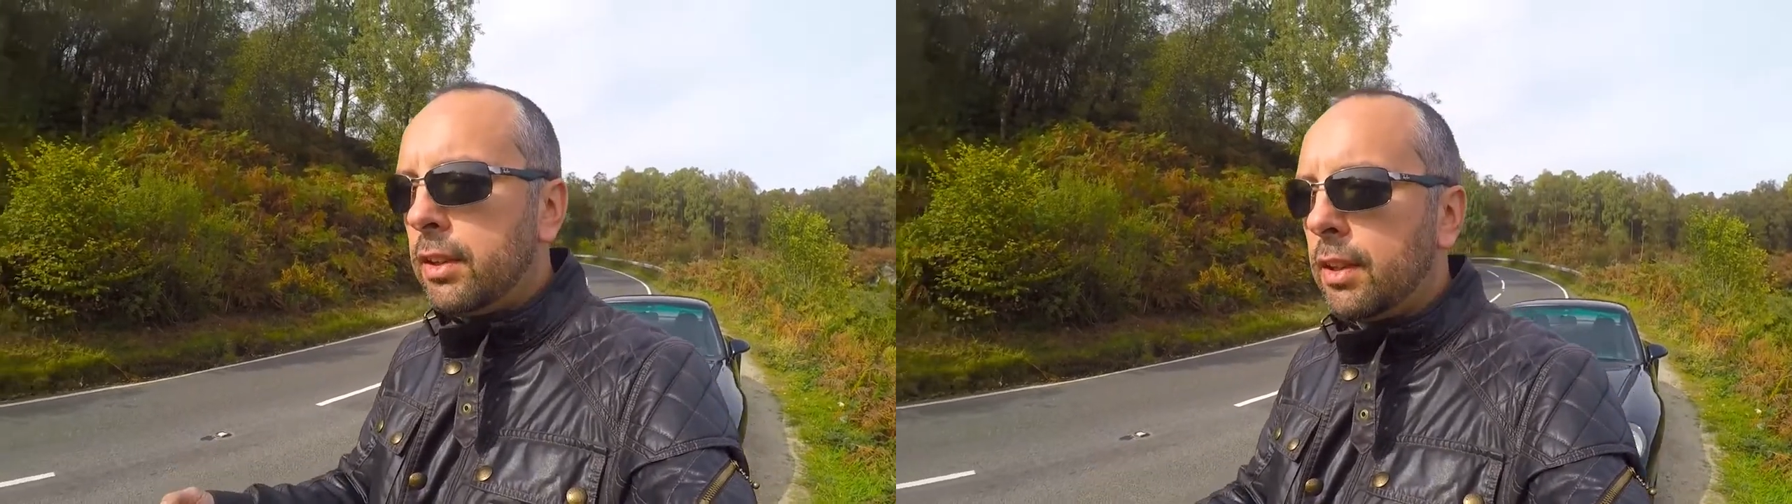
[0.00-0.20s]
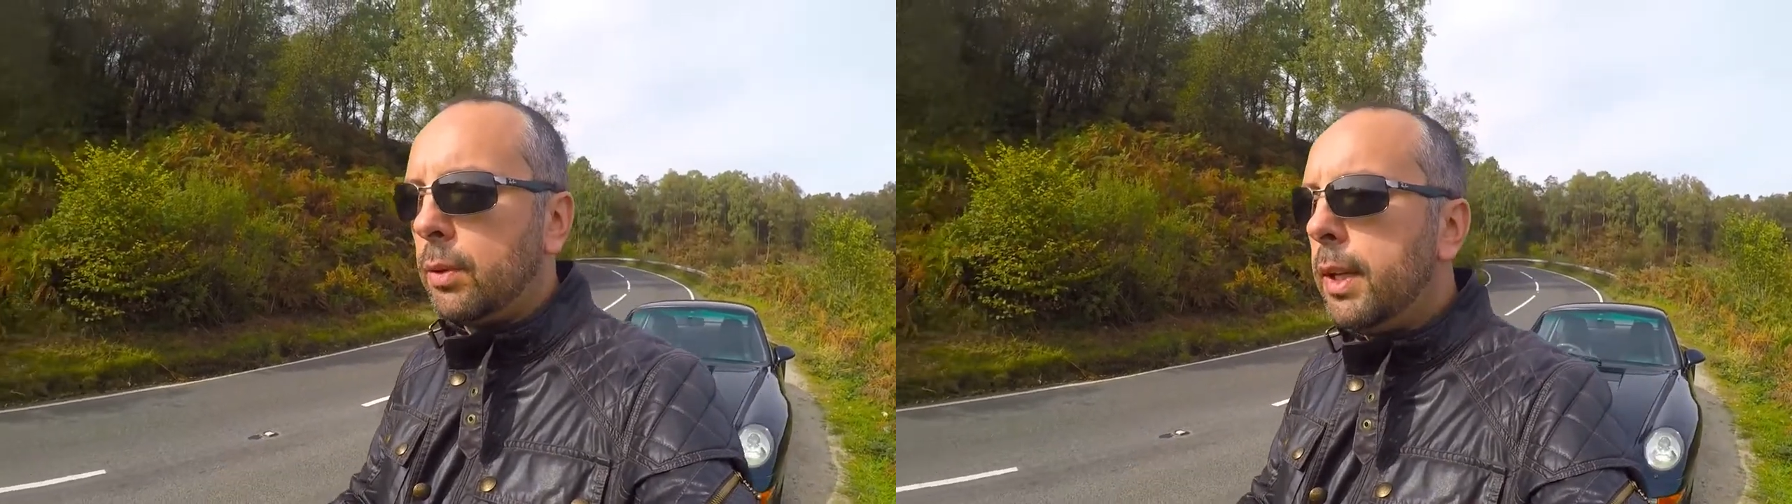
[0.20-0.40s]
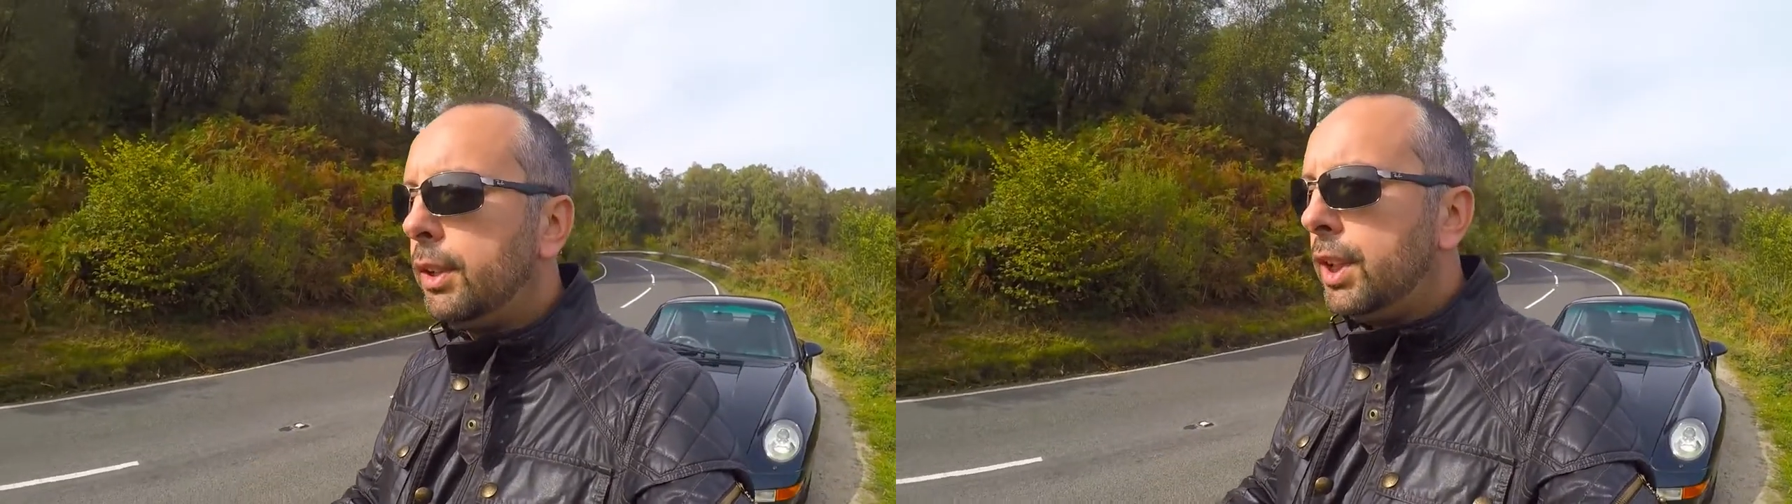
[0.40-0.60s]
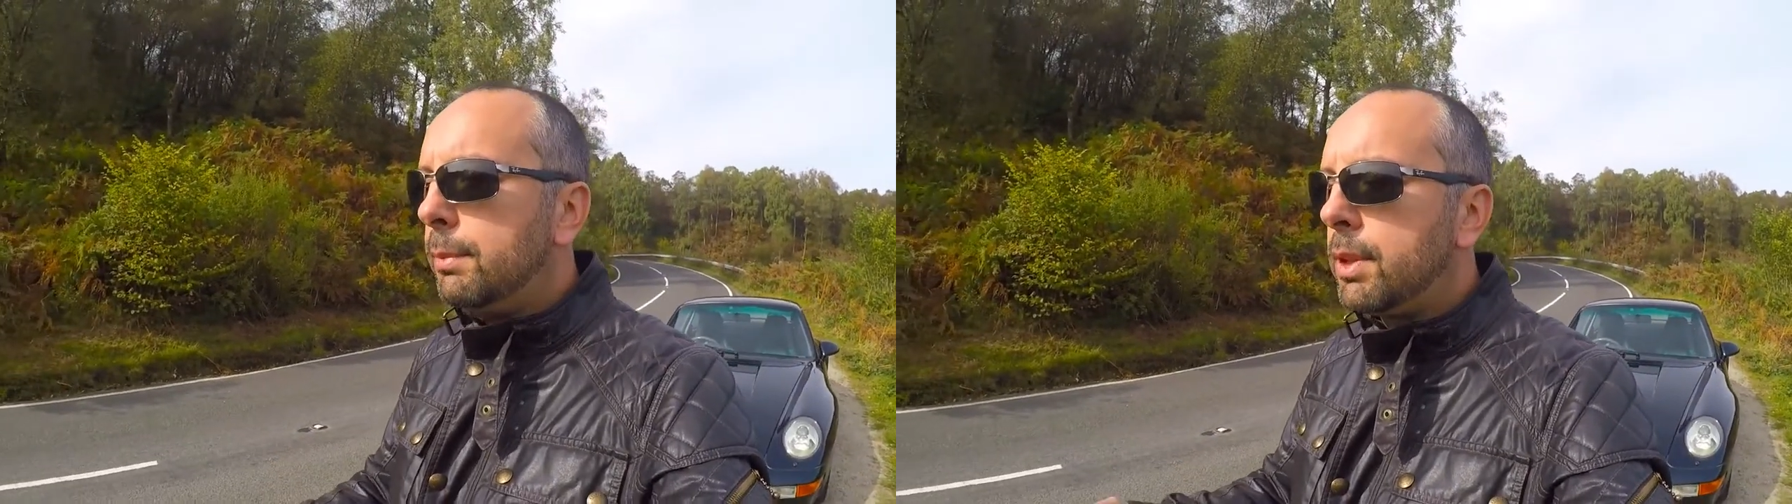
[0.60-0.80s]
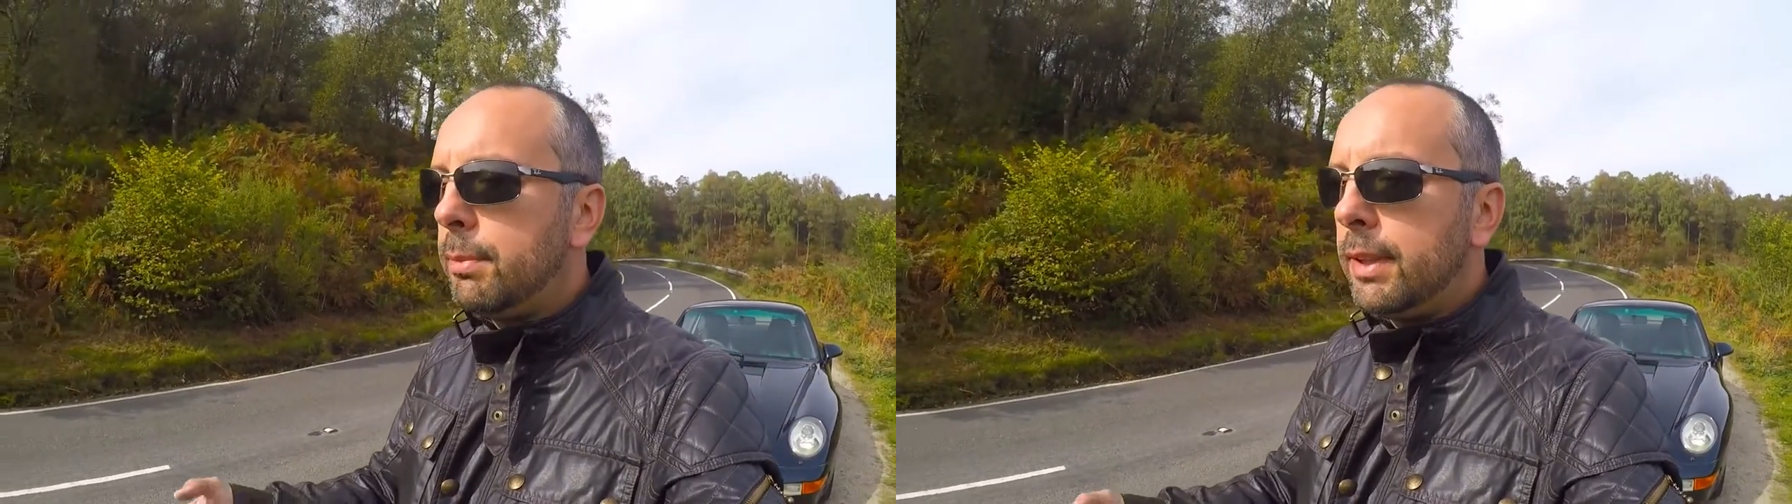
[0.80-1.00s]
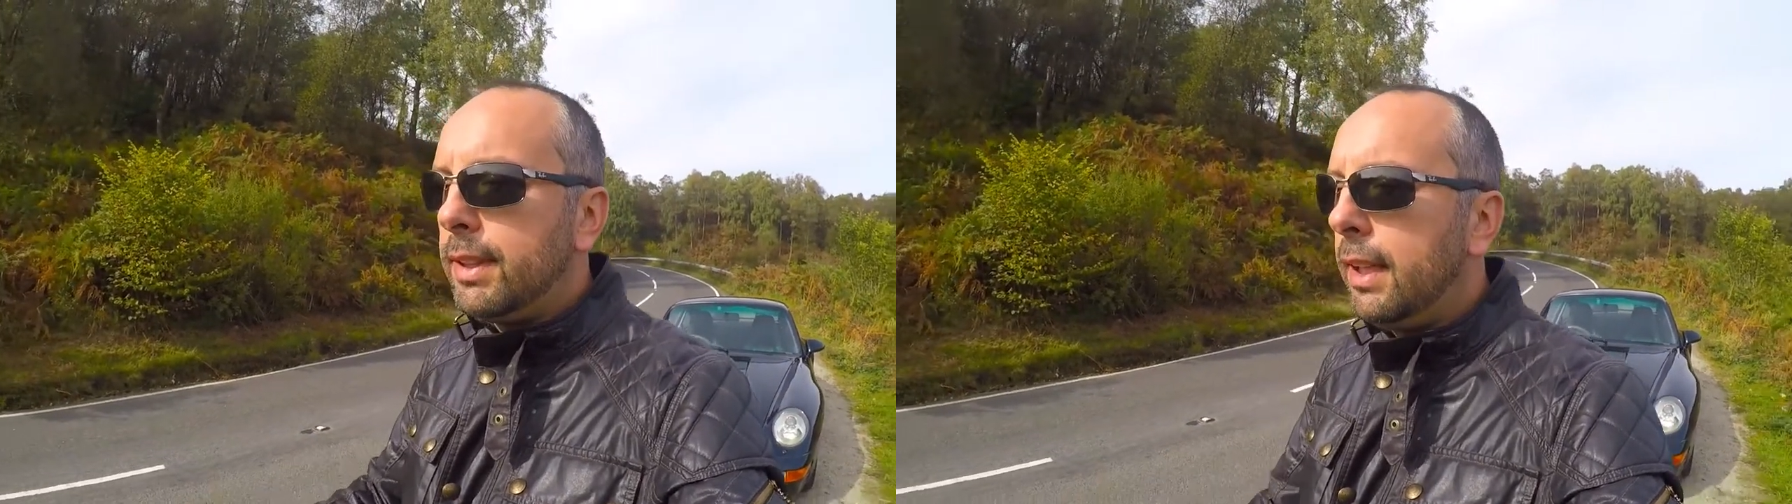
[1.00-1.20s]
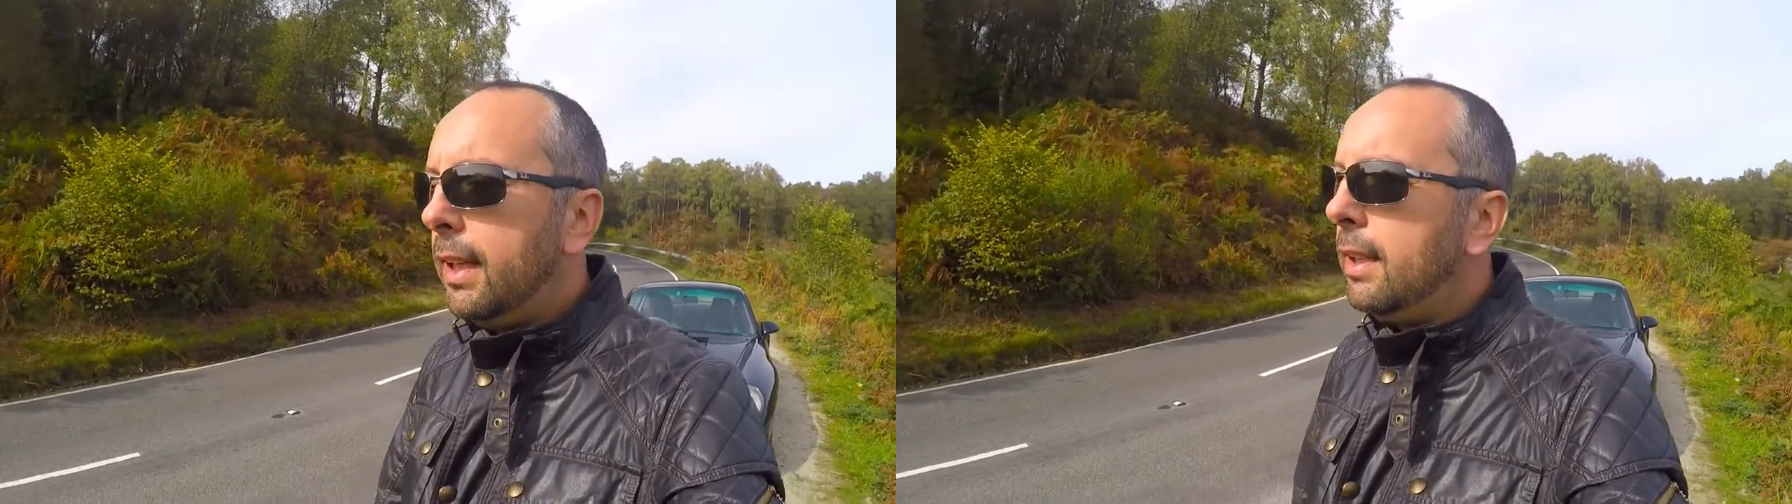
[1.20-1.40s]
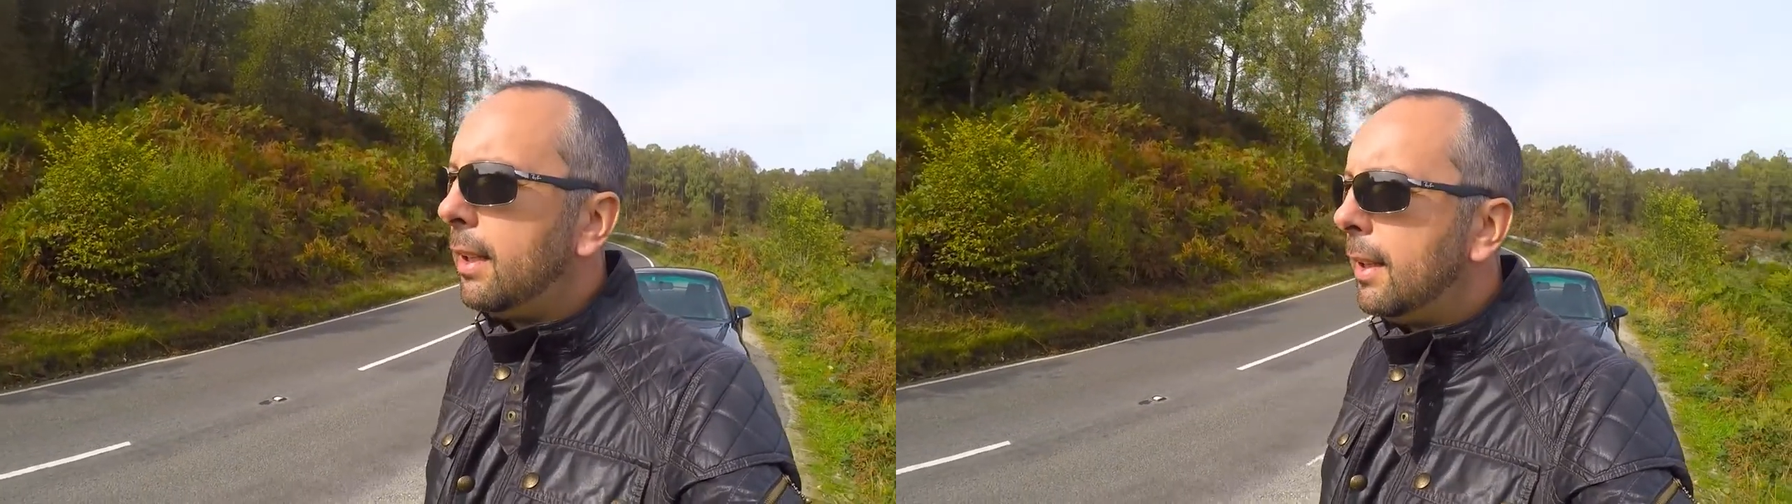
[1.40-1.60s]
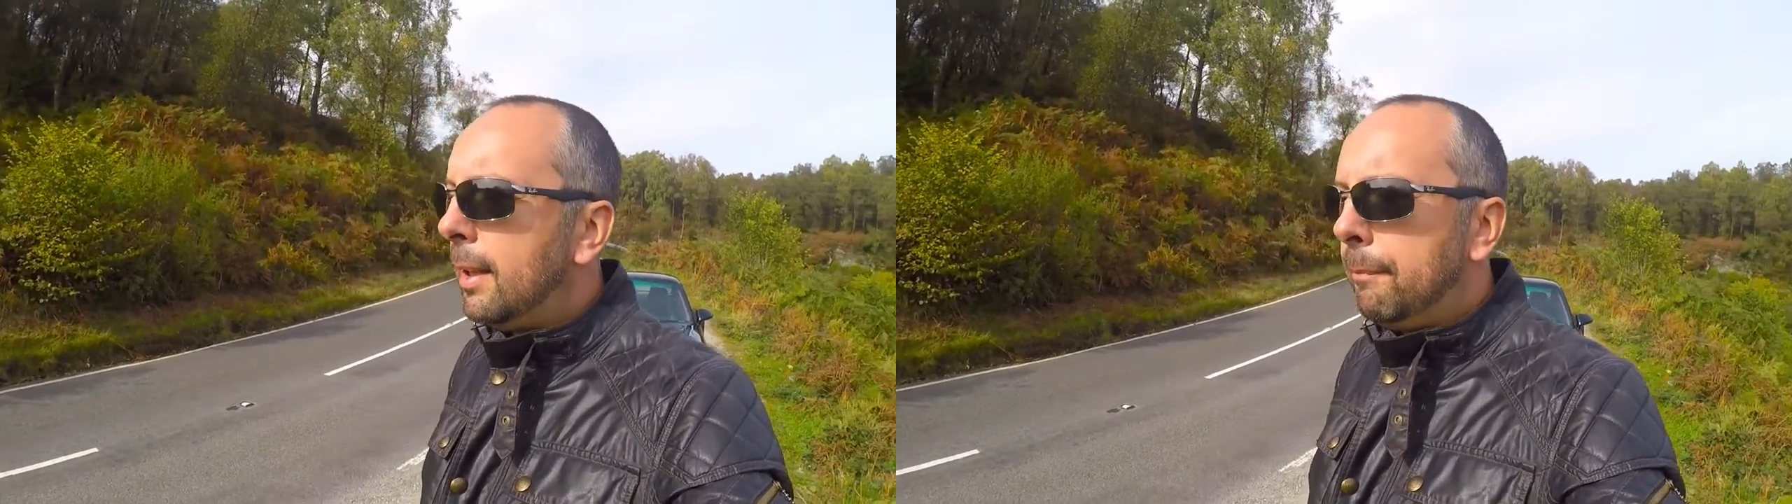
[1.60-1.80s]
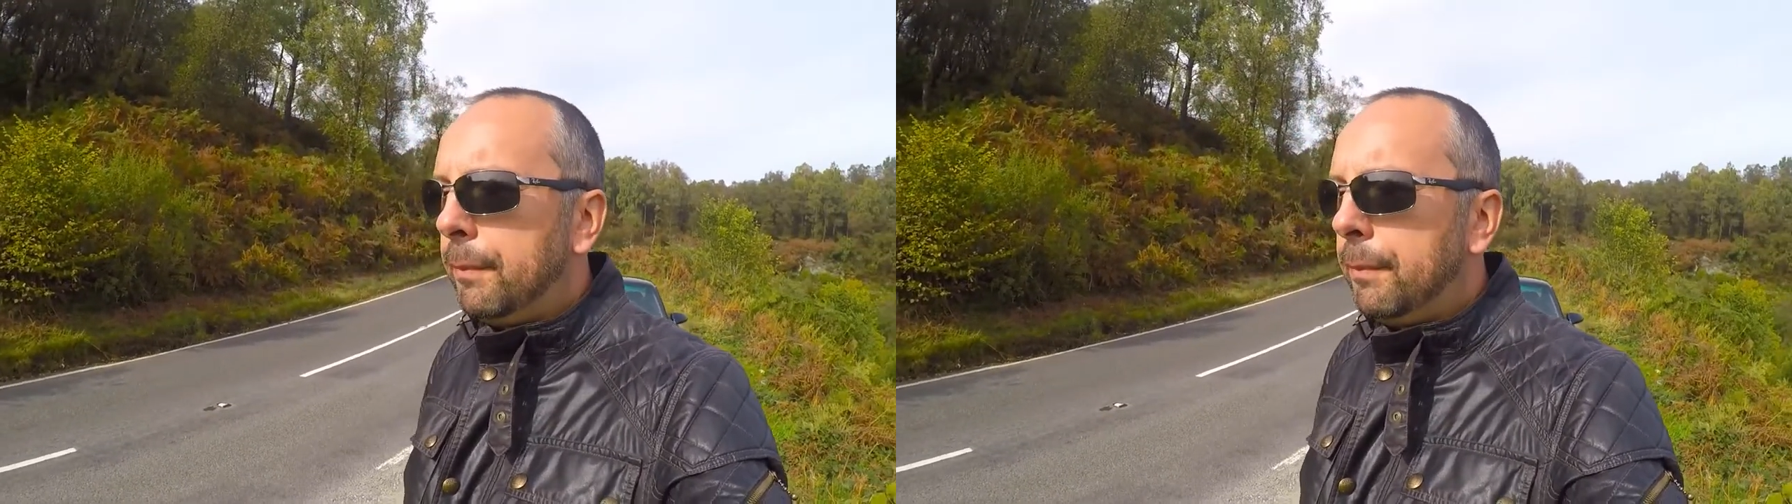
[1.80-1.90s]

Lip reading: they're quite cheap to maintain.